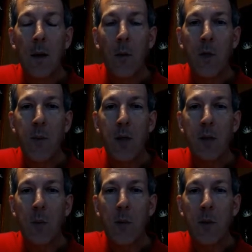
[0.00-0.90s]
which
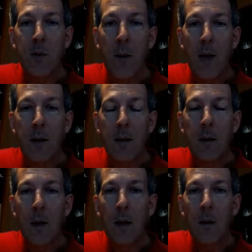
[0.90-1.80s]
patient would respond
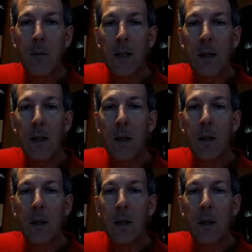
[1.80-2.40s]
completely